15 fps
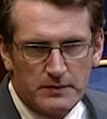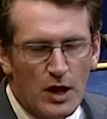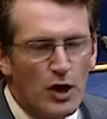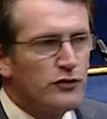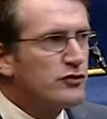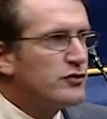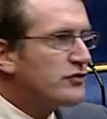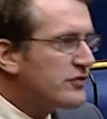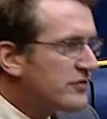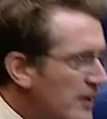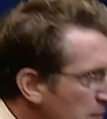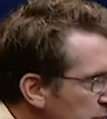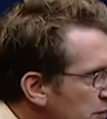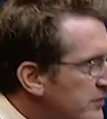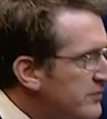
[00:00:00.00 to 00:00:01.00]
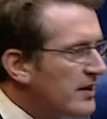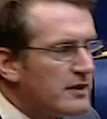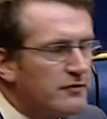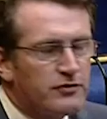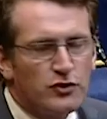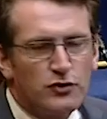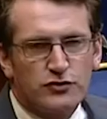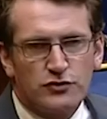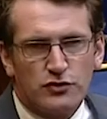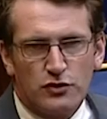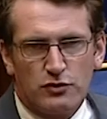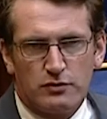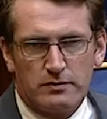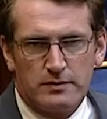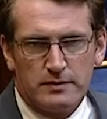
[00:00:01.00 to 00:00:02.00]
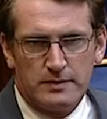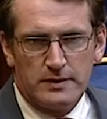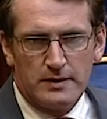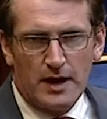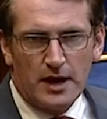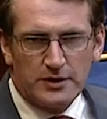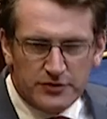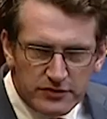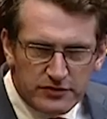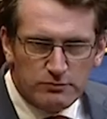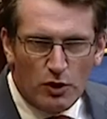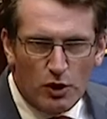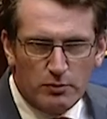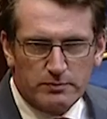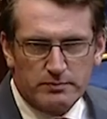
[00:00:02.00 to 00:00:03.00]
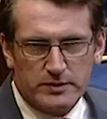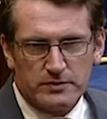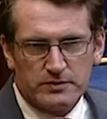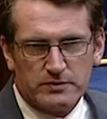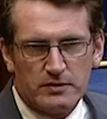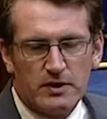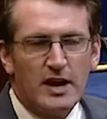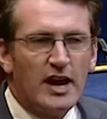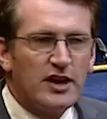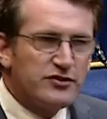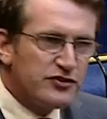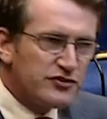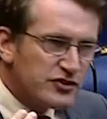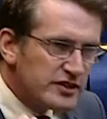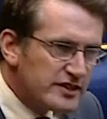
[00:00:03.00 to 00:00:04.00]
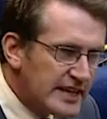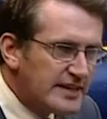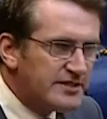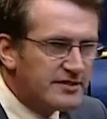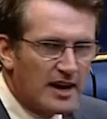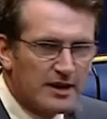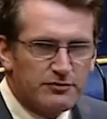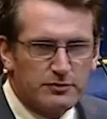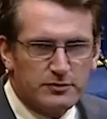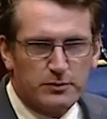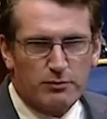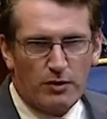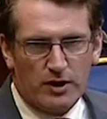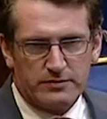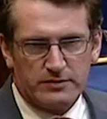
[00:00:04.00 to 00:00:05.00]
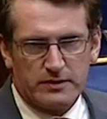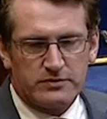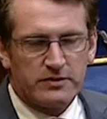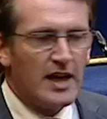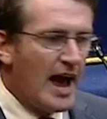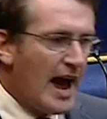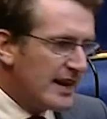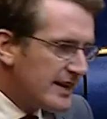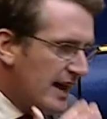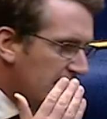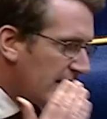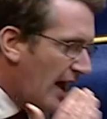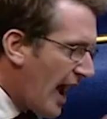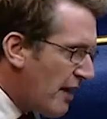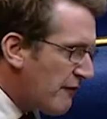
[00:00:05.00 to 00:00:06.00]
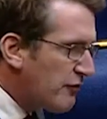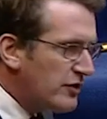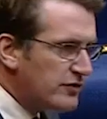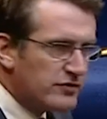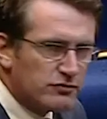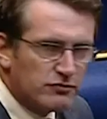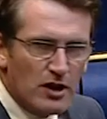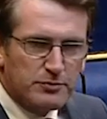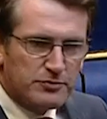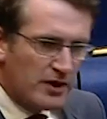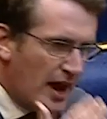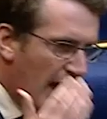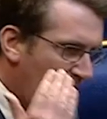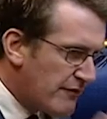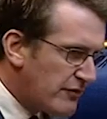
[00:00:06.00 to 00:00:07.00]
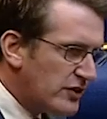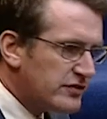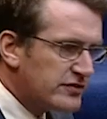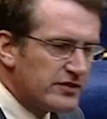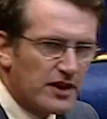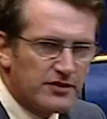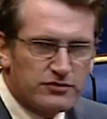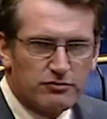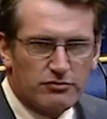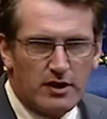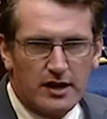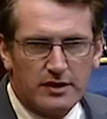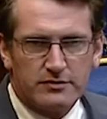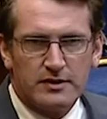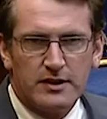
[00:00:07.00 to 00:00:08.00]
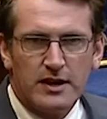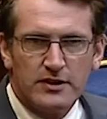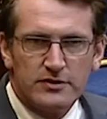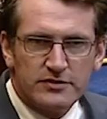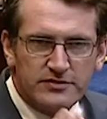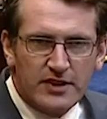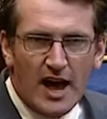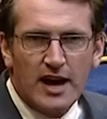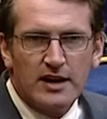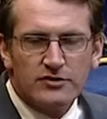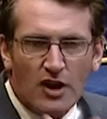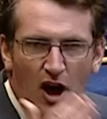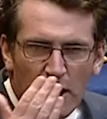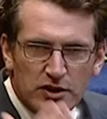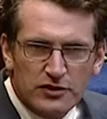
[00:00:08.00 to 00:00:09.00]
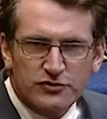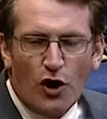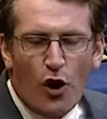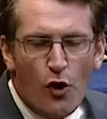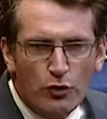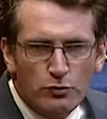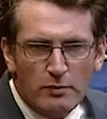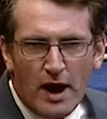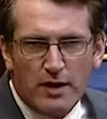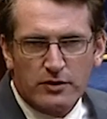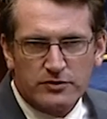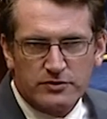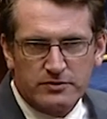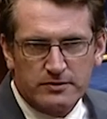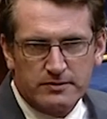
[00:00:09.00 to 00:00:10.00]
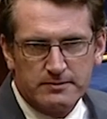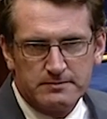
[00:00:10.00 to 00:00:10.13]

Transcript: So the simplest thing for you to do at this moment, Minister, is to delete that from the process and let every script, every assessed grade, stand on its own merits.